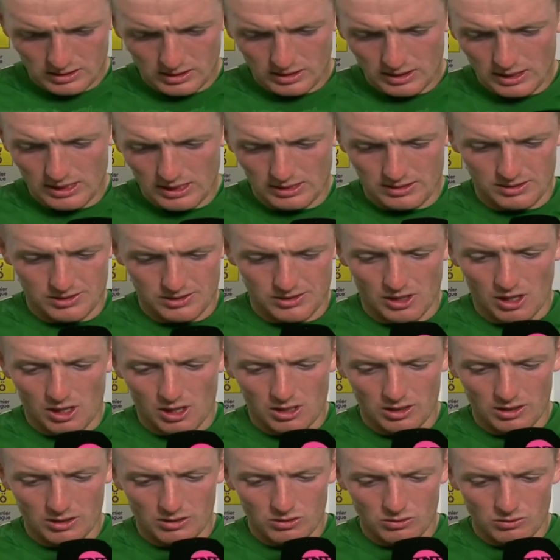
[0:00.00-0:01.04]
Yeah, to
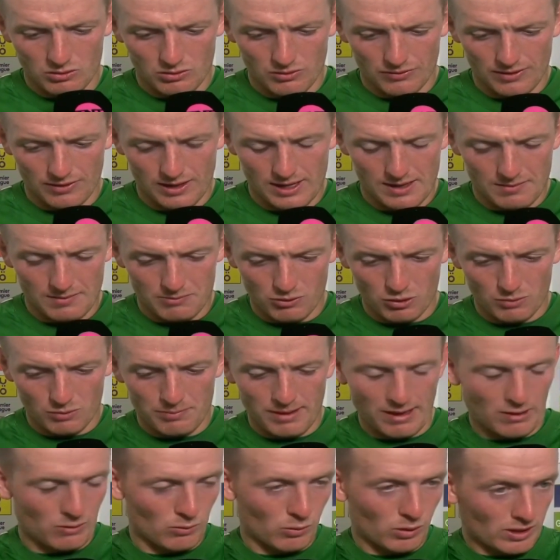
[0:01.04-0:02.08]
start, you know, we've brought
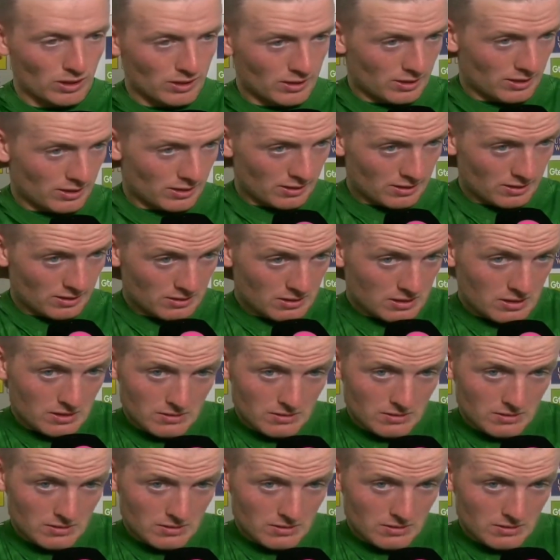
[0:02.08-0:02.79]
better win and